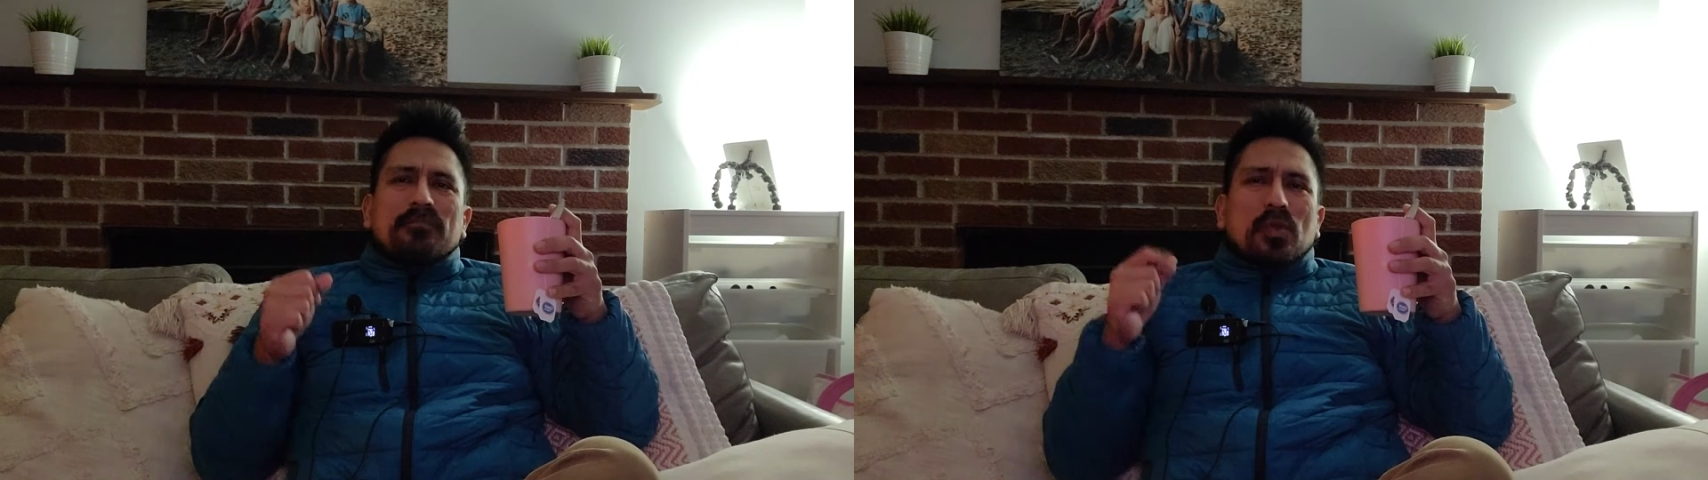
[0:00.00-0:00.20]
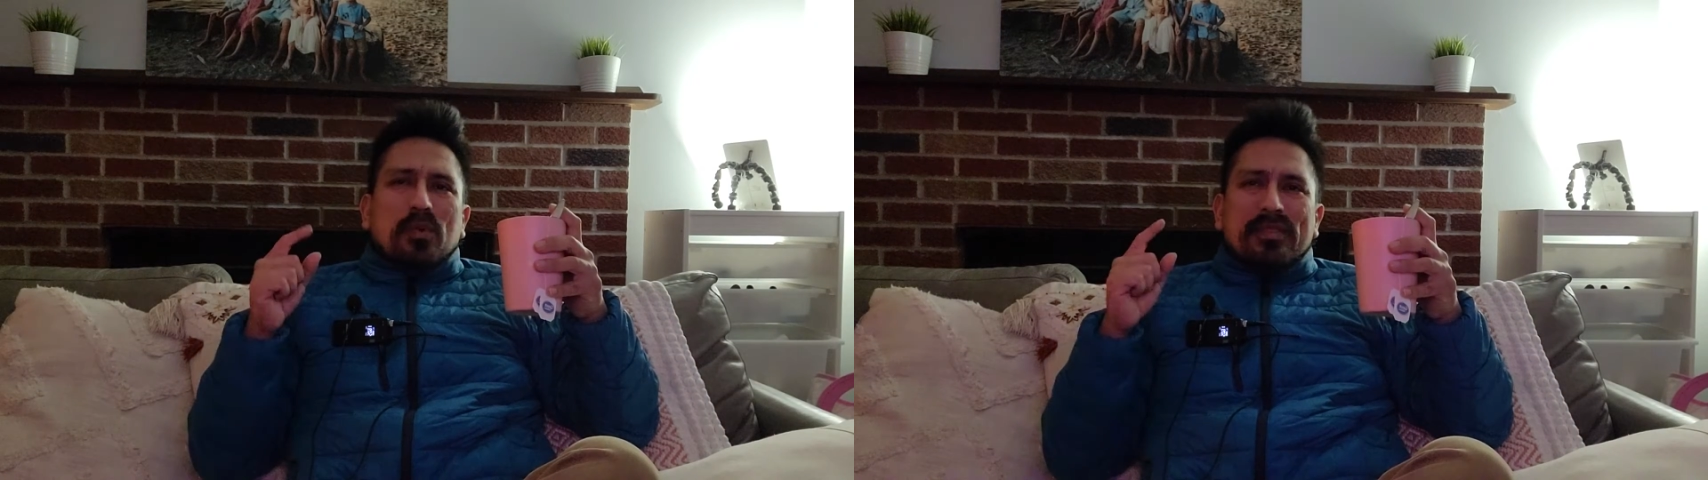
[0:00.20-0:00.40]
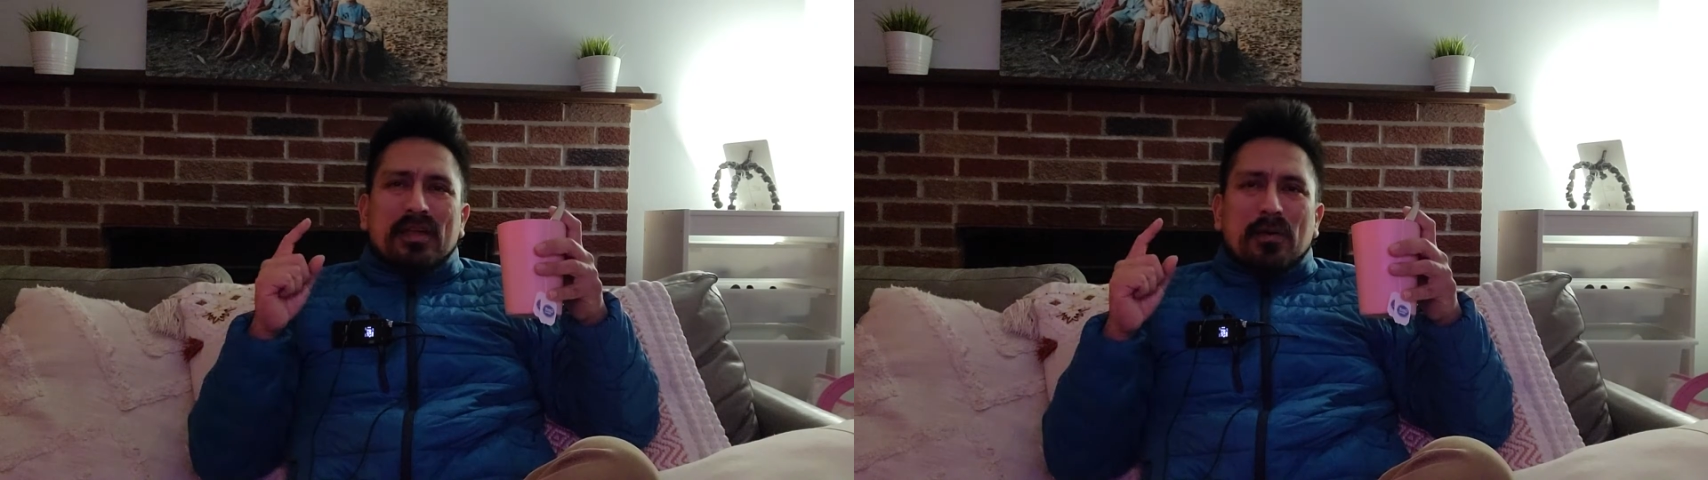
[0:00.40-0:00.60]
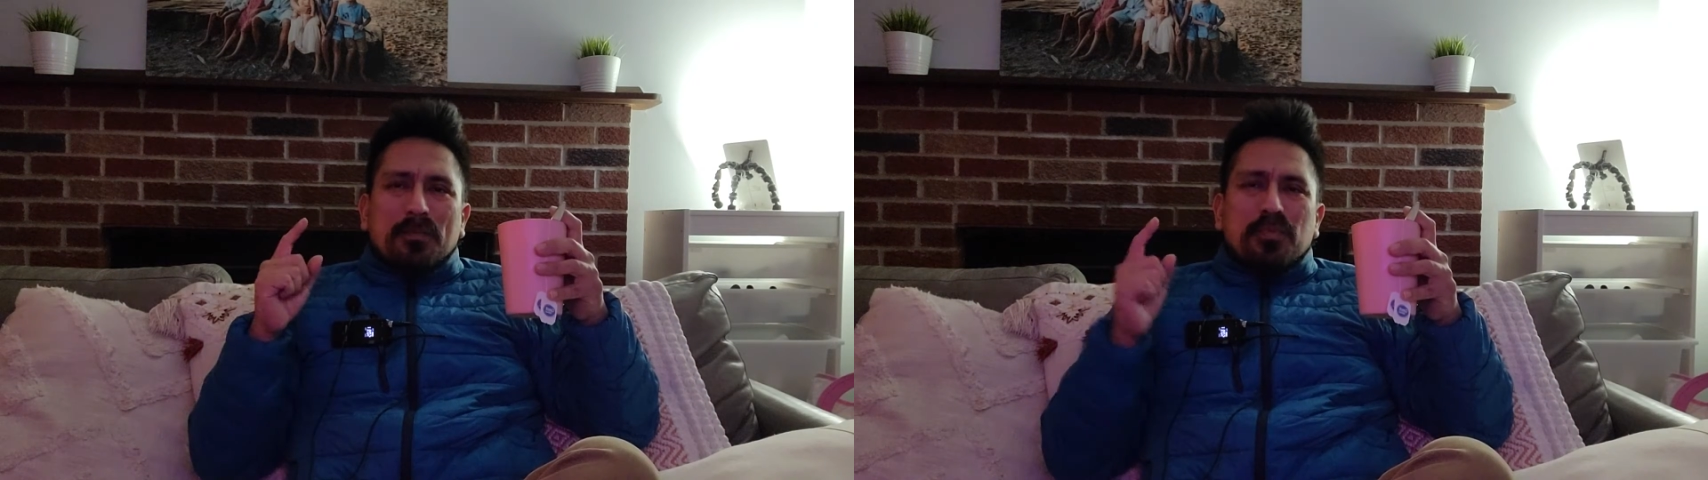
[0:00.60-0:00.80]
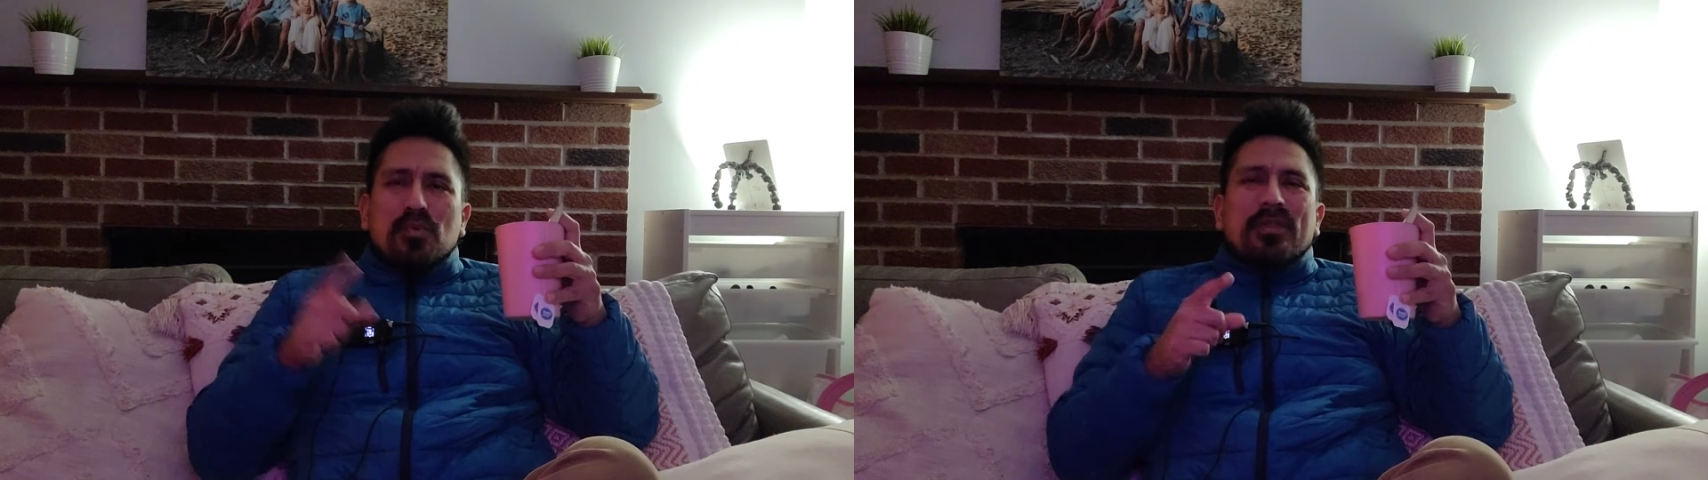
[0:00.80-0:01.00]

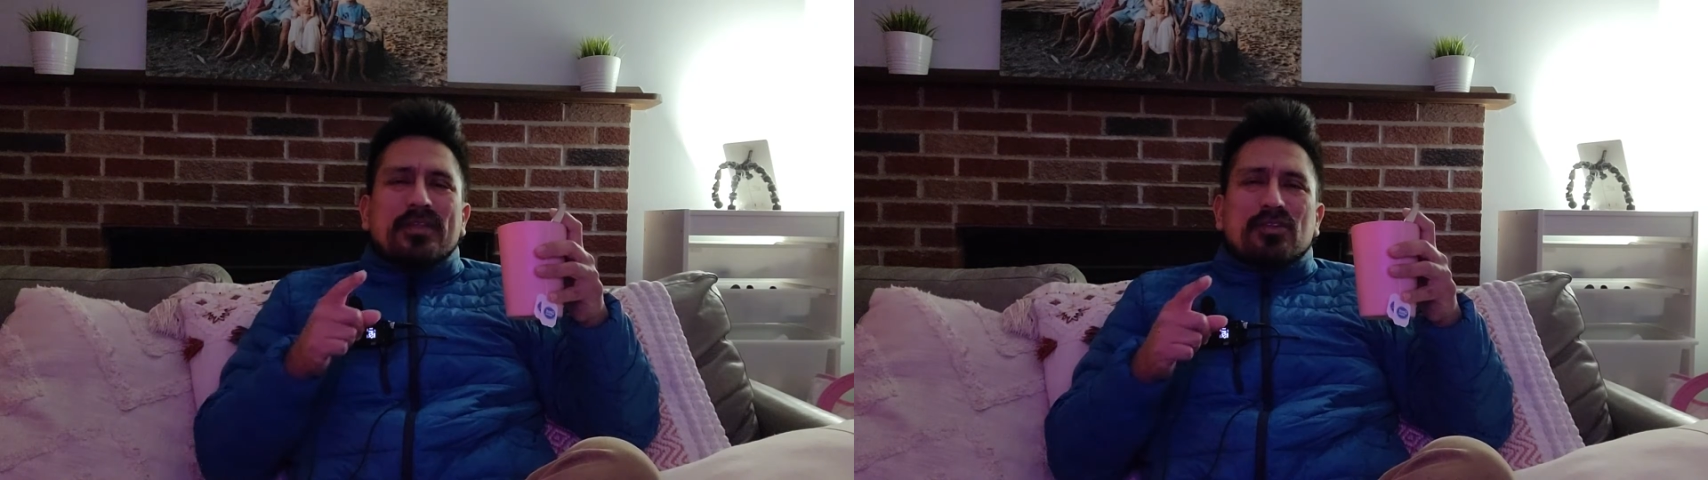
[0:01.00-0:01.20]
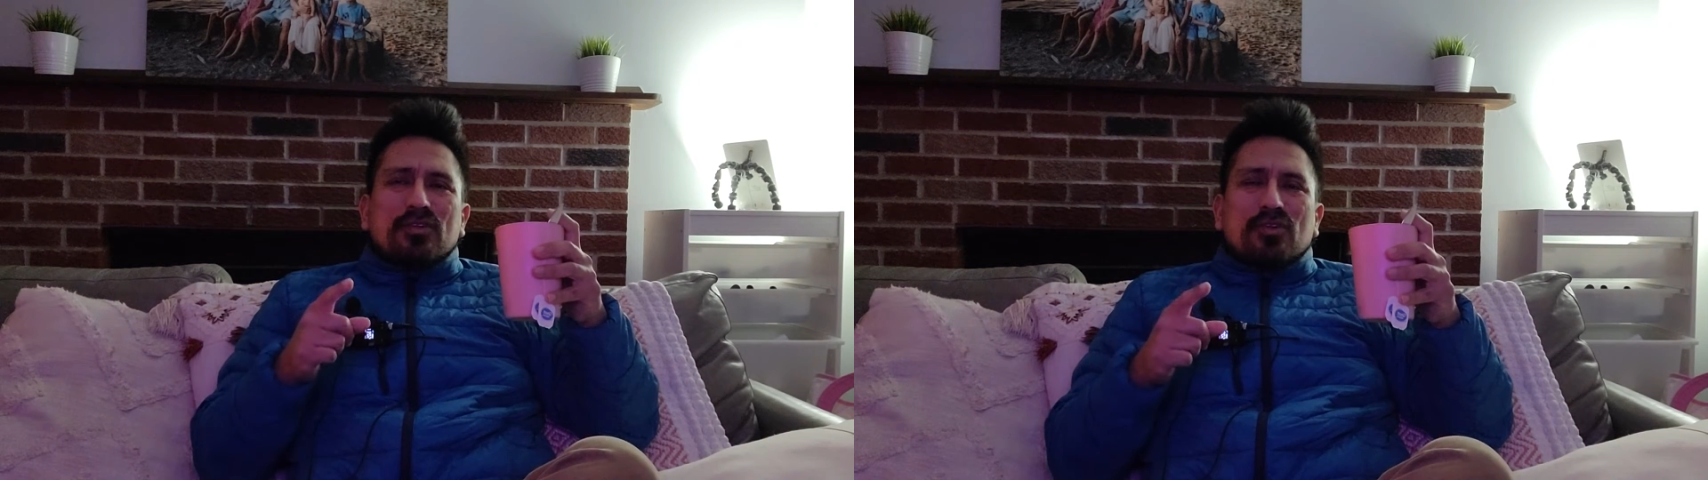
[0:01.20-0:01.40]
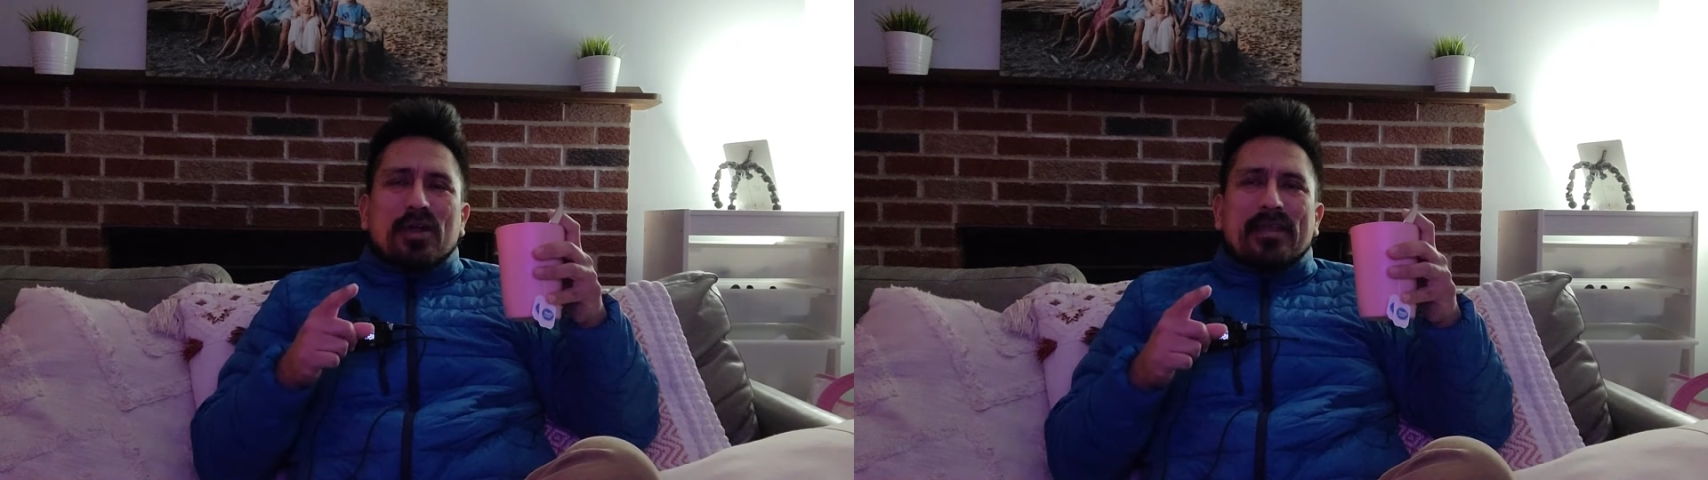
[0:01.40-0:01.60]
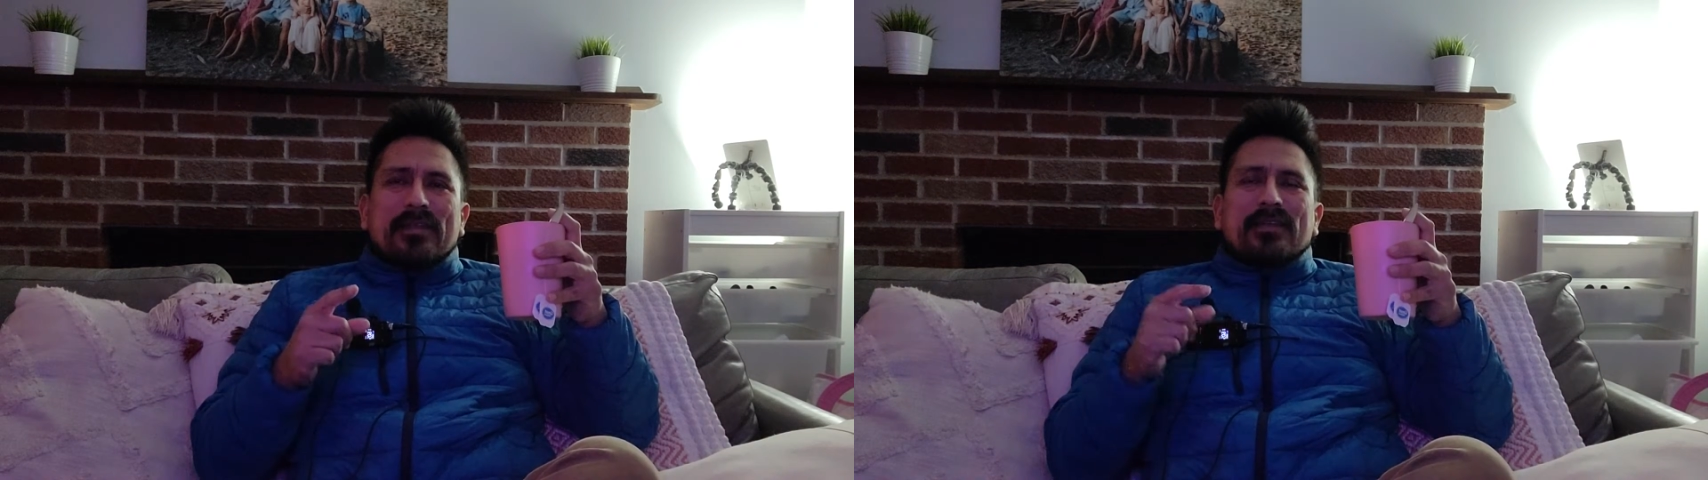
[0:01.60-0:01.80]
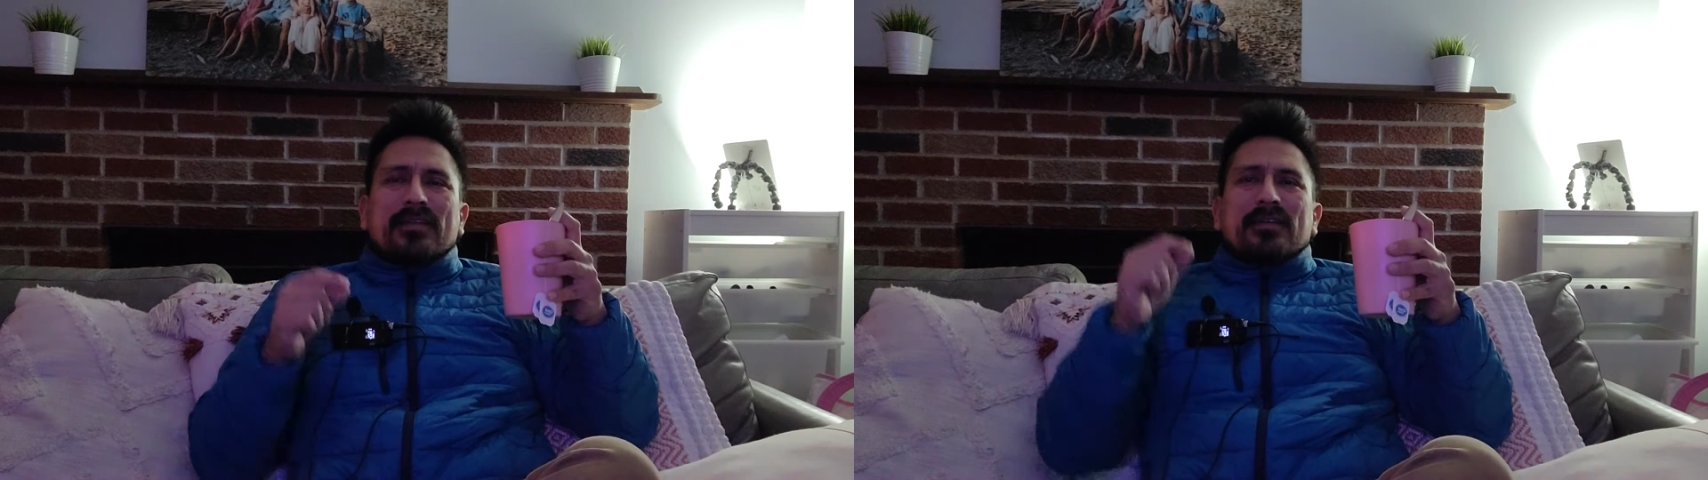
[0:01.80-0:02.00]
without pulling your
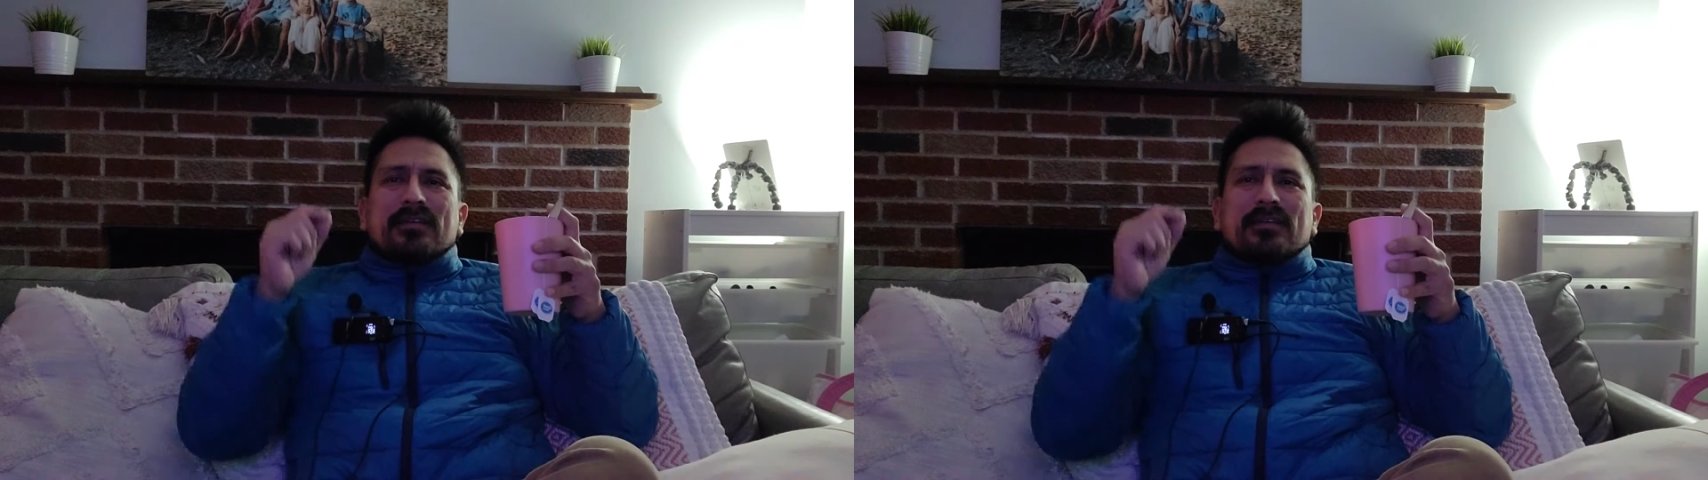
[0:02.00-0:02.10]
credit.